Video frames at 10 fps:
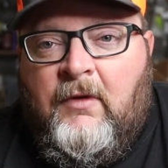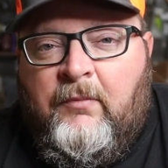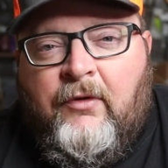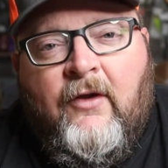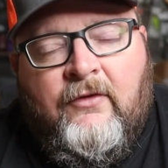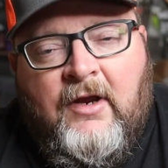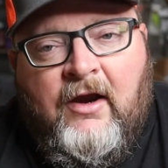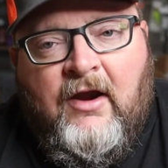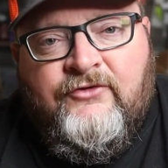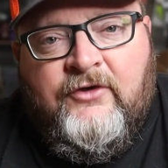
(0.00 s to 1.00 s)
My brother and
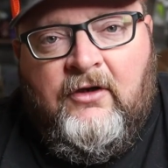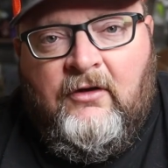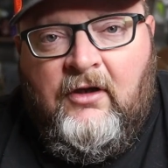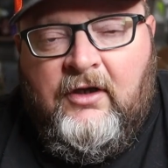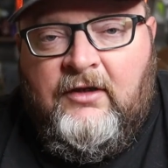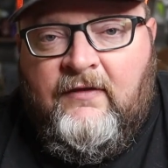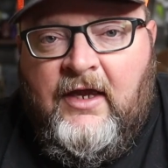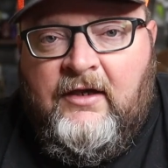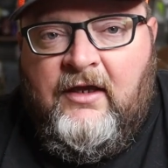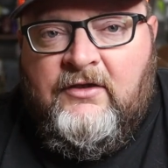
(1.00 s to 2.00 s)
I are actually going to look into that